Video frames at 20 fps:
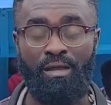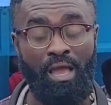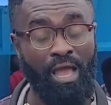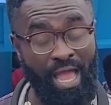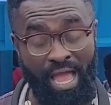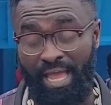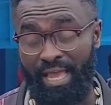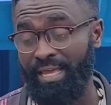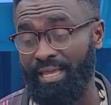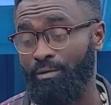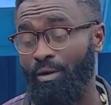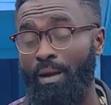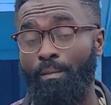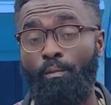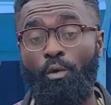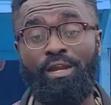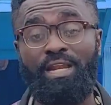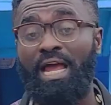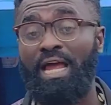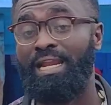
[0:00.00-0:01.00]
ai
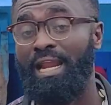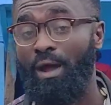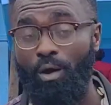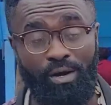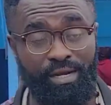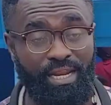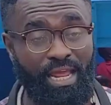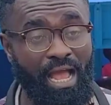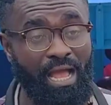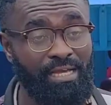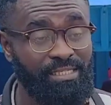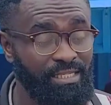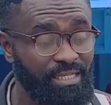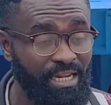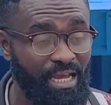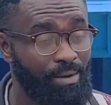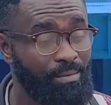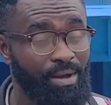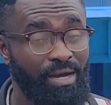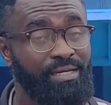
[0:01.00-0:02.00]
wa mo ni na ho dia
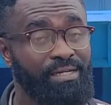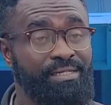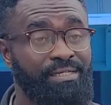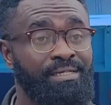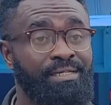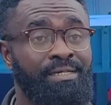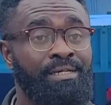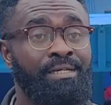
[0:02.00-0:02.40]
senior man